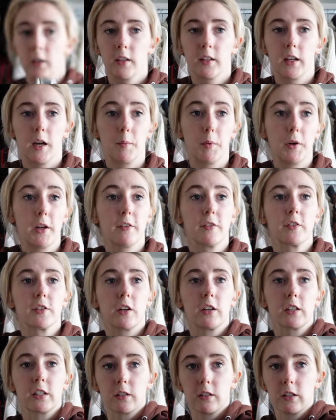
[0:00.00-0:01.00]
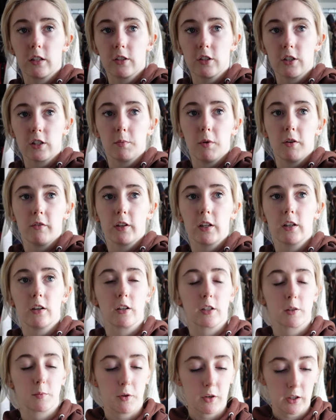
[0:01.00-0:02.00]
yeah, but even so, it does smell really
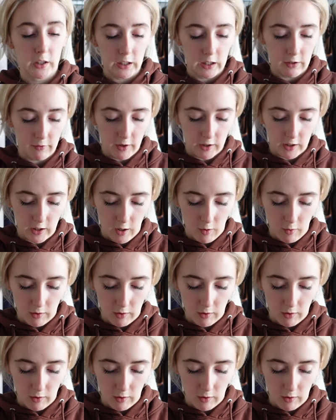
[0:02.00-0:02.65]
nice, but I'm going to give it a go.